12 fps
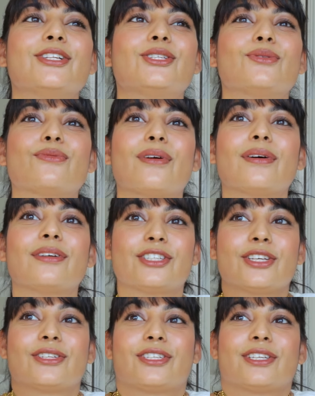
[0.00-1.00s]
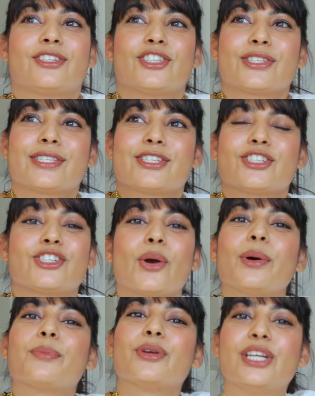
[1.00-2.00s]
to to to just
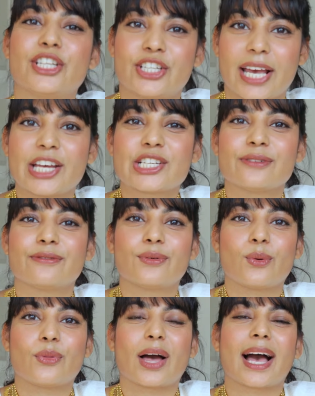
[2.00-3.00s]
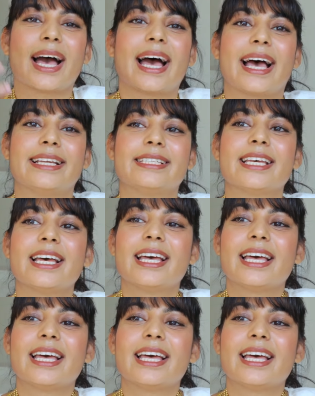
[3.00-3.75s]
show appreciation for that and